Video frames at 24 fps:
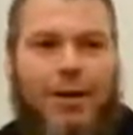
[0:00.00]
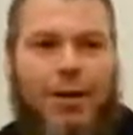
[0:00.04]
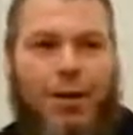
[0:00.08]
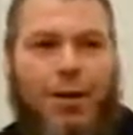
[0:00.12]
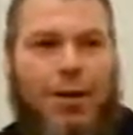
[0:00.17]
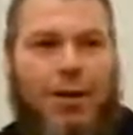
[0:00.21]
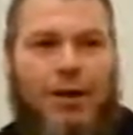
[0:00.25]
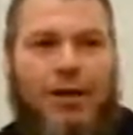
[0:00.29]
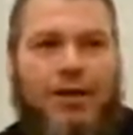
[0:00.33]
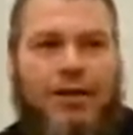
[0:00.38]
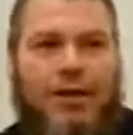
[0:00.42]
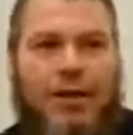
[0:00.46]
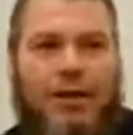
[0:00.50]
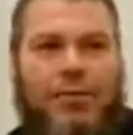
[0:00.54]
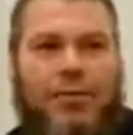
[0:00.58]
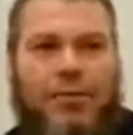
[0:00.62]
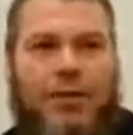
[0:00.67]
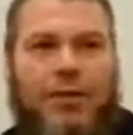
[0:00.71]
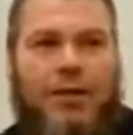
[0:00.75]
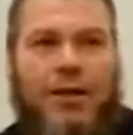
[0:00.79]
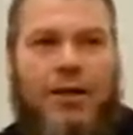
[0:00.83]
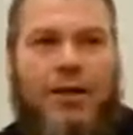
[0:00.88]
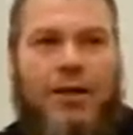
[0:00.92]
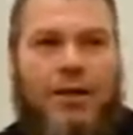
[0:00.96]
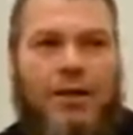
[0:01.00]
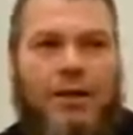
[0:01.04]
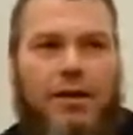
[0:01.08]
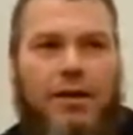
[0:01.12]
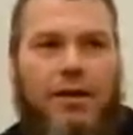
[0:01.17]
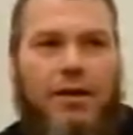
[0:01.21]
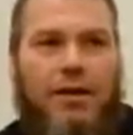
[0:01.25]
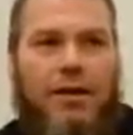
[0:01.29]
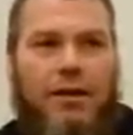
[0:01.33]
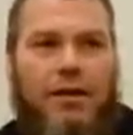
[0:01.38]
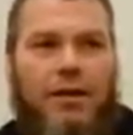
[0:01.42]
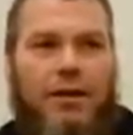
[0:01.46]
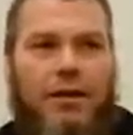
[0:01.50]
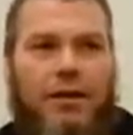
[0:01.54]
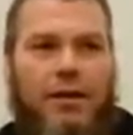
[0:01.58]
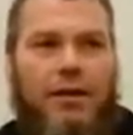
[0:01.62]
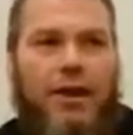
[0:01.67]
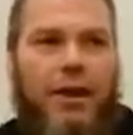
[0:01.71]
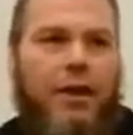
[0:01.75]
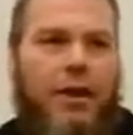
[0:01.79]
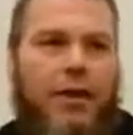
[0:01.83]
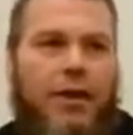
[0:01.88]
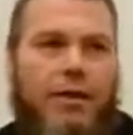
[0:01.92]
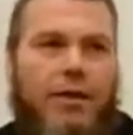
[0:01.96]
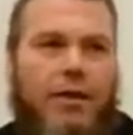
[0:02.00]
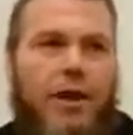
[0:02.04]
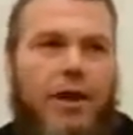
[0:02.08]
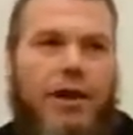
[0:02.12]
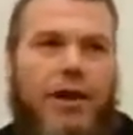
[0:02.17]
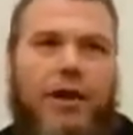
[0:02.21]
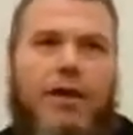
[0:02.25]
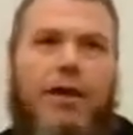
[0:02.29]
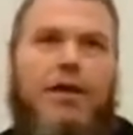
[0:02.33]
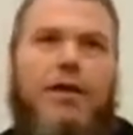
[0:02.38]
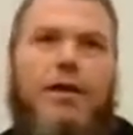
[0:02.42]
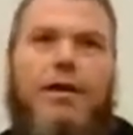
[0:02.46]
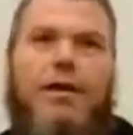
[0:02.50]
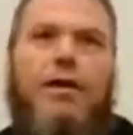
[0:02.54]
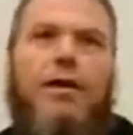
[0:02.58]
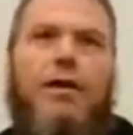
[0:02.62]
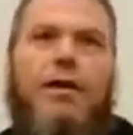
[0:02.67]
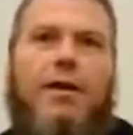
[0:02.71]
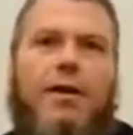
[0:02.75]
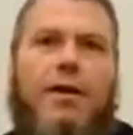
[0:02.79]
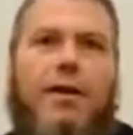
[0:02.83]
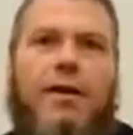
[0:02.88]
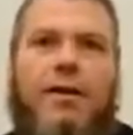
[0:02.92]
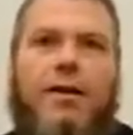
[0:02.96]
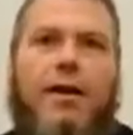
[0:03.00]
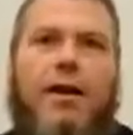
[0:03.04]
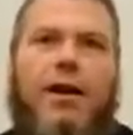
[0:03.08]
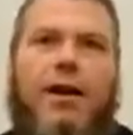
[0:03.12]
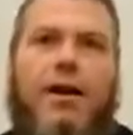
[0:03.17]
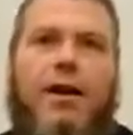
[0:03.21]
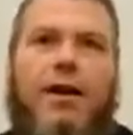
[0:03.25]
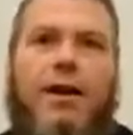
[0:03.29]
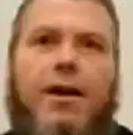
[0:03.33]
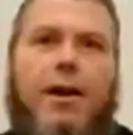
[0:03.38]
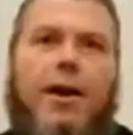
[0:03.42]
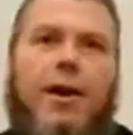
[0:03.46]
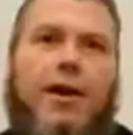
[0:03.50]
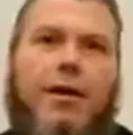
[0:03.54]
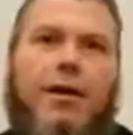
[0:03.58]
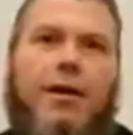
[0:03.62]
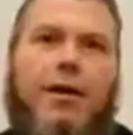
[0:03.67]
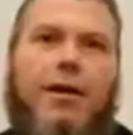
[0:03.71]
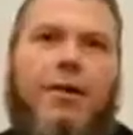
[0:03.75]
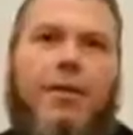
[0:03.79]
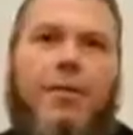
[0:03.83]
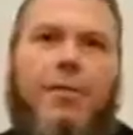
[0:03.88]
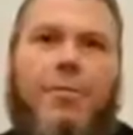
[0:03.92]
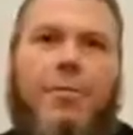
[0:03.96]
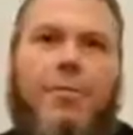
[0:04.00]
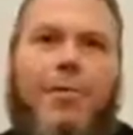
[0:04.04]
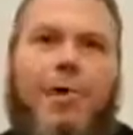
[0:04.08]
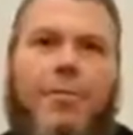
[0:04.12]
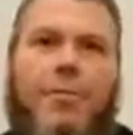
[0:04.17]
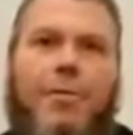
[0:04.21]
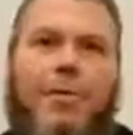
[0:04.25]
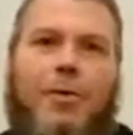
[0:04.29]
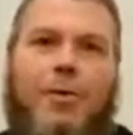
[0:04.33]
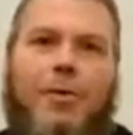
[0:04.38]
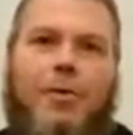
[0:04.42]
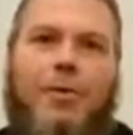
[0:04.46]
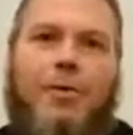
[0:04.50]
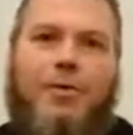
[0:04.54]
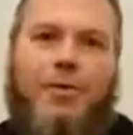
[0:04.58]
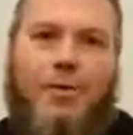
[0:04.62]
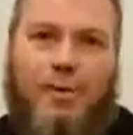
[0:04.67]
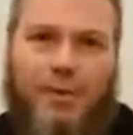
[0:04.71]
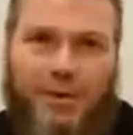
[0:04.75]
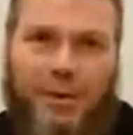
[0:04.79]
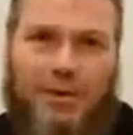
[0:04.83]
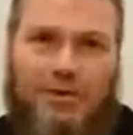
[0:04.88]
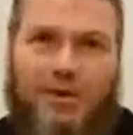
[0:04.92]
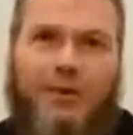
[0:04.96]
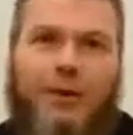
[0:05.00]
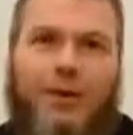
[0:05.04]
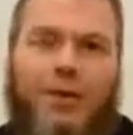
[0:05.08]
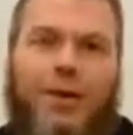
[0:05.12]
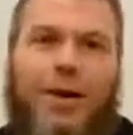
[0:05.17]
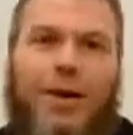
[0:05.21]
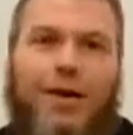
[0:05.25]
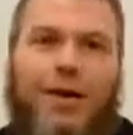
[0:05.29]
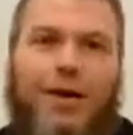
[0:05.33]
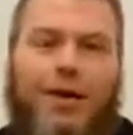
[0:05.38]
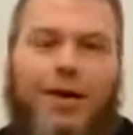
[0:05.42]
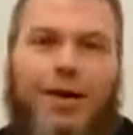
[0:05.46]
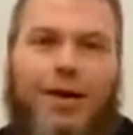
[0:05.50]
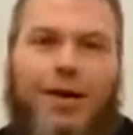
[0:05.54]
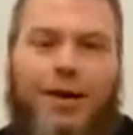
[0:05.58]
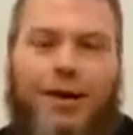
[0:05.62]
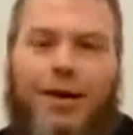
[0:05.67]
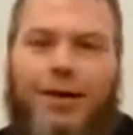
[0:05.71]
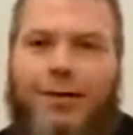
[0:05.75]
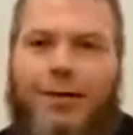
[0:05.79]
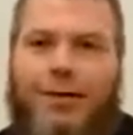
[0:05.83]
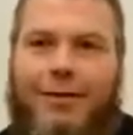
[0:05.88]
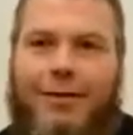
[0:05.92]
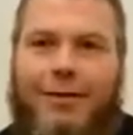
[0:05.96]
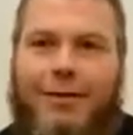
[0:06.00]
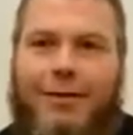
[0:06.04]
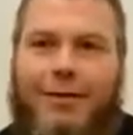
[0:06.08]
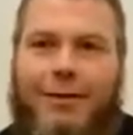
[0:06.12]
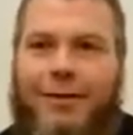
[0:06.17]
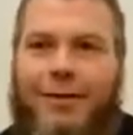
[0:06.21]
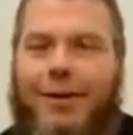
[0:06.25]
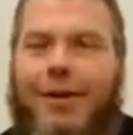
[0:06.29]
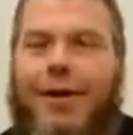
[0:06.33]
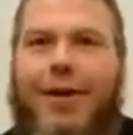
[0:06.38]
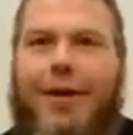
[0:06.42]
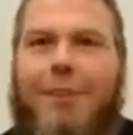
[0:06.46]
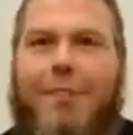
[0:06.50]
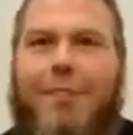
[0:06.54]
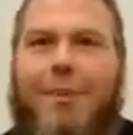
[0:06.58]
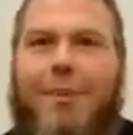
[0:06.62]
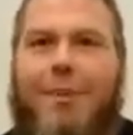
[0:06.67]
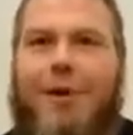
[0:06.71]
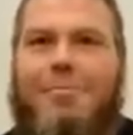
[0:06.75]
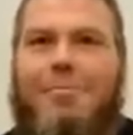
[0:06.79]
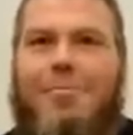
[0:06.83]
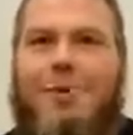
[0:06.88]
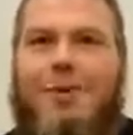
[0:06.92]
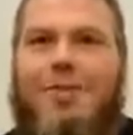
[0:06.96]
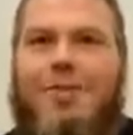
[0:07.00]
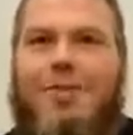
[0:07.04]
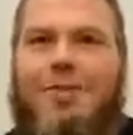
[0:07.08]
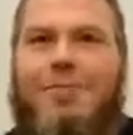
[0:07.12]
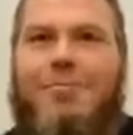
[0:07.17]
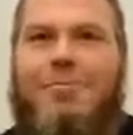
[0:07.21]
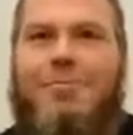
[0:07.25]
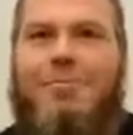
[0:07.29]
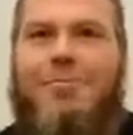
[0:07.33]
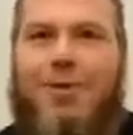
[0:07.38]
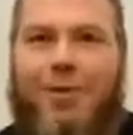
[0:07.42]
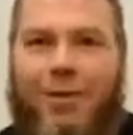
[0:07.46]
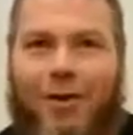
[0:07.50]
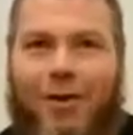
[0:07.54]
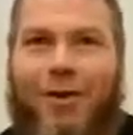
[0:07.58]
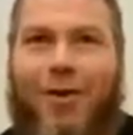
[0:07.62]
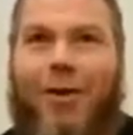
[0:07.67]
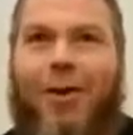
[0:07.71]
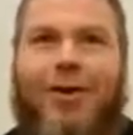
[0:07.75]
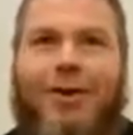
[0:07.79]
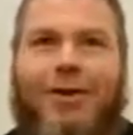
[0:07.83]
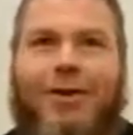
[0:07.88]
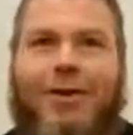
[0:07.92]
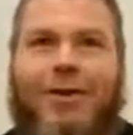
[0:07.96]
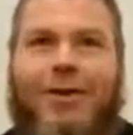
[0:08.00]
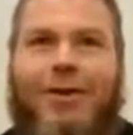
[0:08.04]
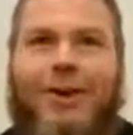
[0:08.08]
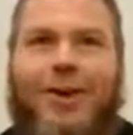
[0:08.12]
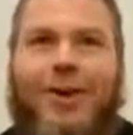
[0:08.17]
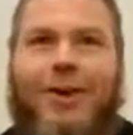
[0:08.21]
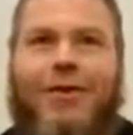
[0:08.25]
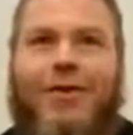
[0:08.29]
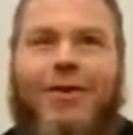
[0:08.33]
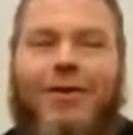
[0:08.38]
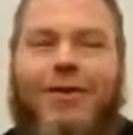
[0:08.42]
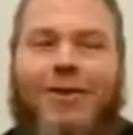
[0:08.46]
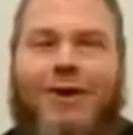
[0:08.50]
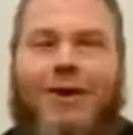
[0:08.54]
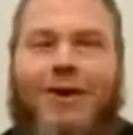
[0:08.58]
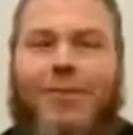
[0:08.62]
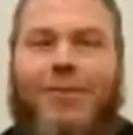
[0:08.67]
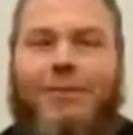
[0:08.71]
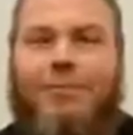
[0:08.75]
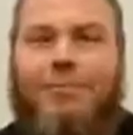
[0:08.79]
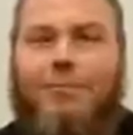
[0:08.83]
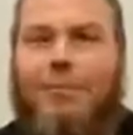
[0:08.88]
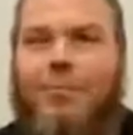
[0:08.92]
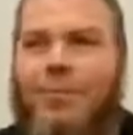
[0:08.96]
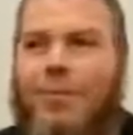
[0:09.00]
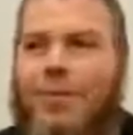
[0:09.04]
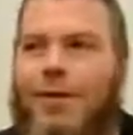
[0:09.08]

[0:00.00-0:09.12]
All I said was, La ilaha Allah, Muhammad Rasulullah, and I became Muslim on the internet.